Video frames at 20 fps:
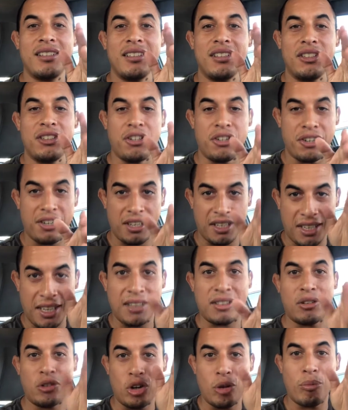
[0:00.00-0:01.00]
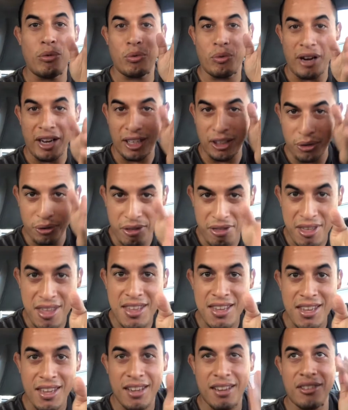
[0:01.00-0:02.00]
you're going to get the normal regular
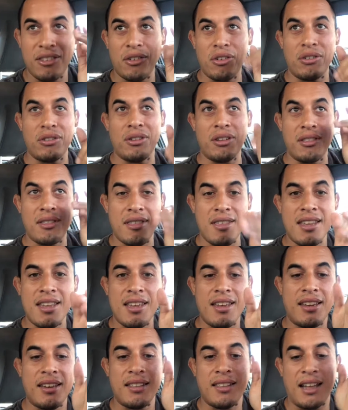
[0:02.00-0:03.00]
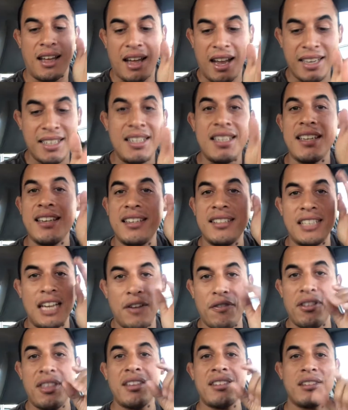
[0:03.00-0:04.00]
thinking, the thinking, the ideas,
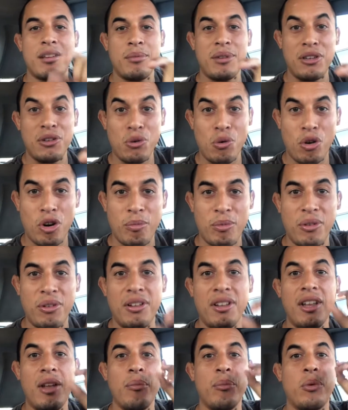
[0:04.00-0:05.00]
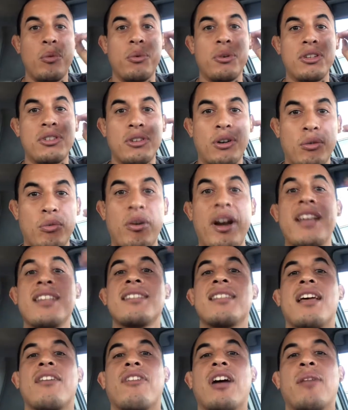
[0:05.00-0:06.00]
everything's going to be normal. But when you start
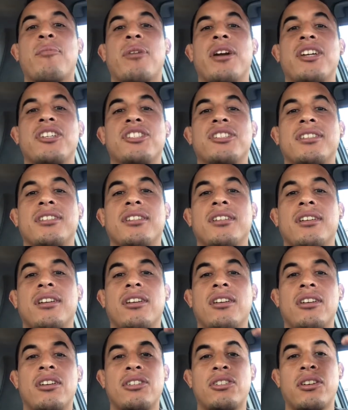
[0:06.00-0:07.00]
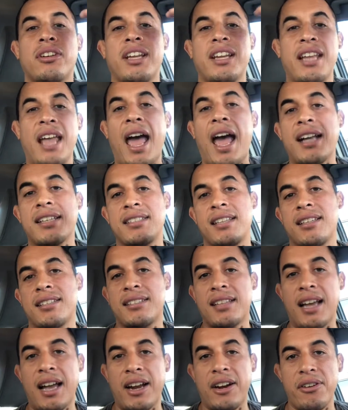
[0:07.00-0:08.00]
raising that vibration, you start getting access
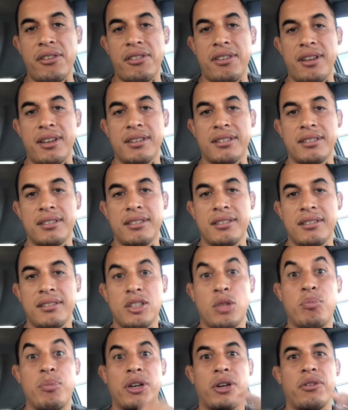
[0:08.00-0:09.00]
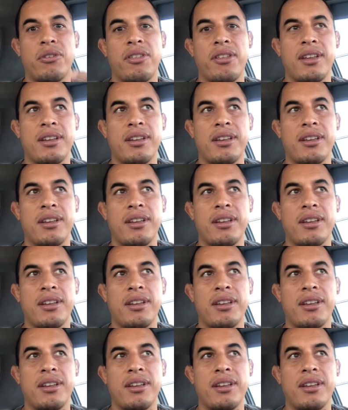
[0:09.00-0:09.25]
to higher things, to bigger